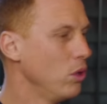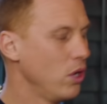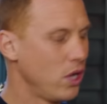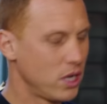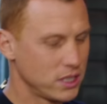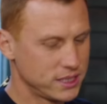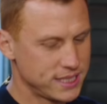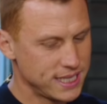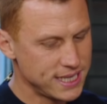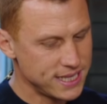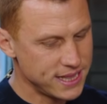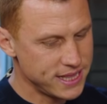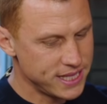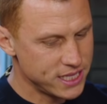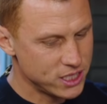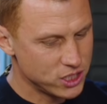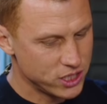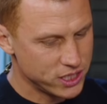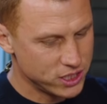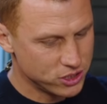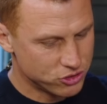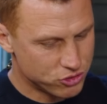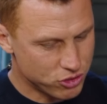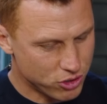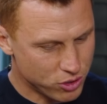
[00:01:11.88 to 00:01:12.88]
Well, look, fair I said point. in the
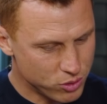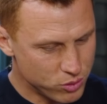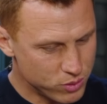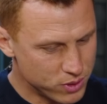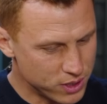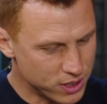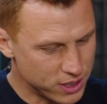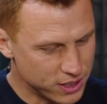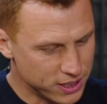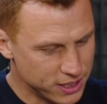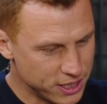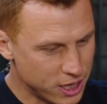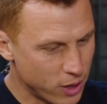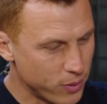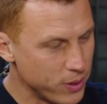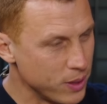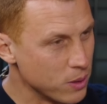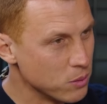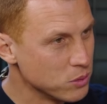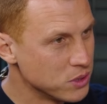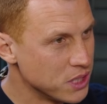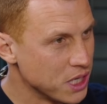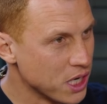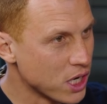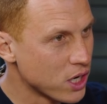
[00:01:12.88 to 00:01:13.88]
intro that you know it
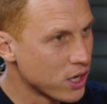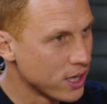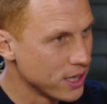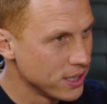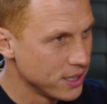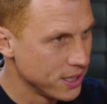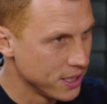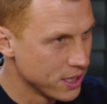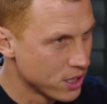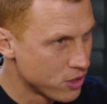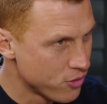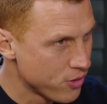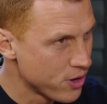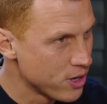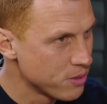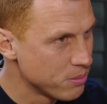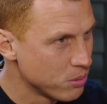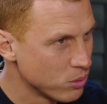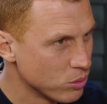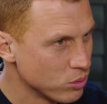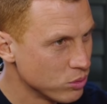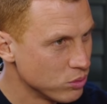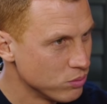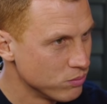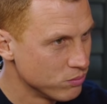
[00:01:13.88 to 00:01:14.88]
was an in
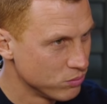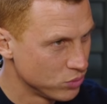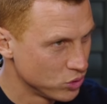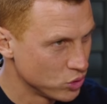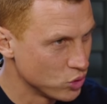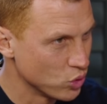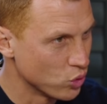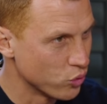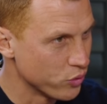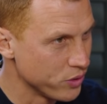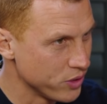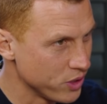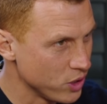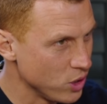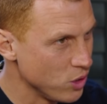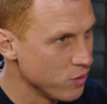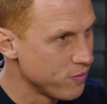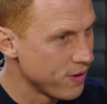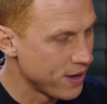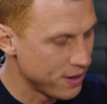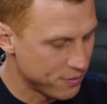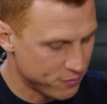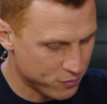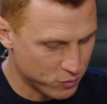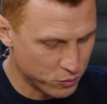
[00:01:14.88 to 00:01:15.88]
incredible story that you've
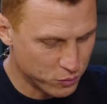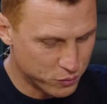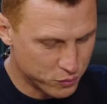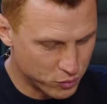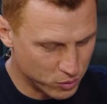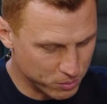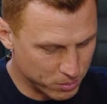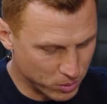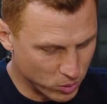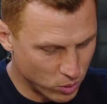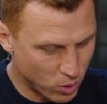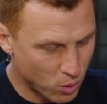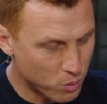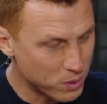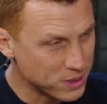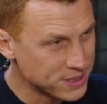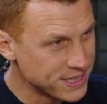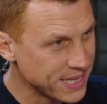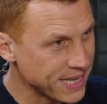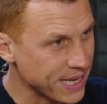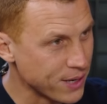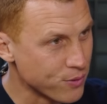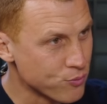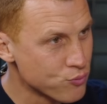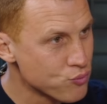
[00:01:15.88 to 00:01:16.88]
had through football. I want to
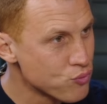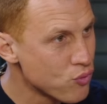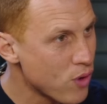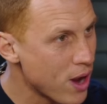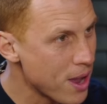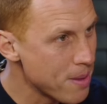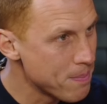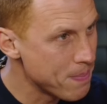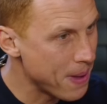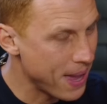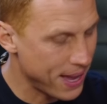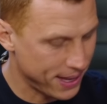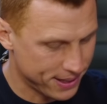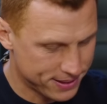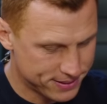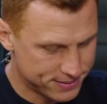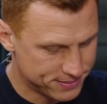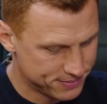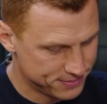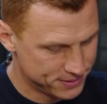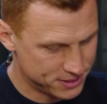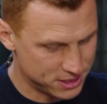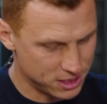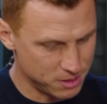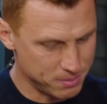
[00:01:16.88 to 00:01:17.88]
take yeah. you right back
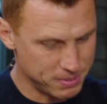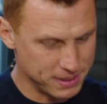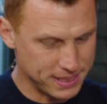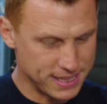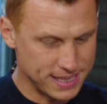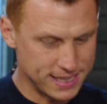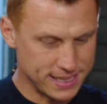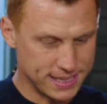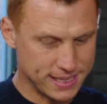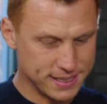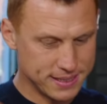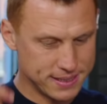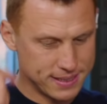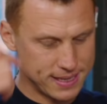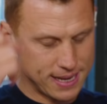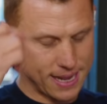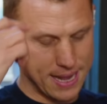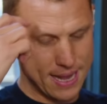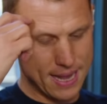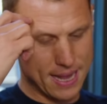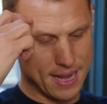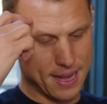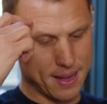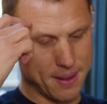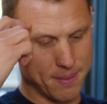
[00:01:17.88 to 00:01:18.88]
to the beginning.
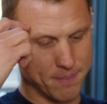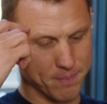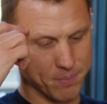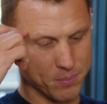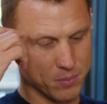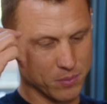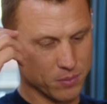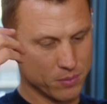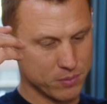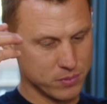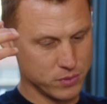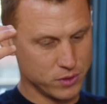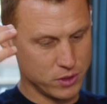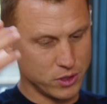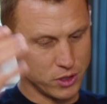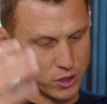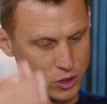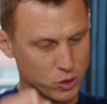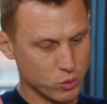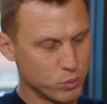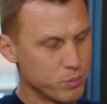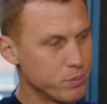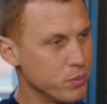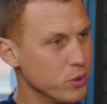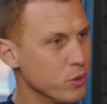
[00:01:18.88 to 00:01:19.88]
Yeah. Um, look,
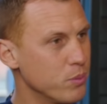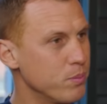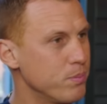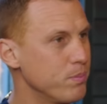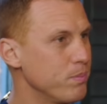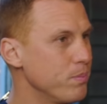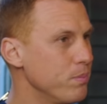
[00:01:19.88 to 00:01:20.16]
you, you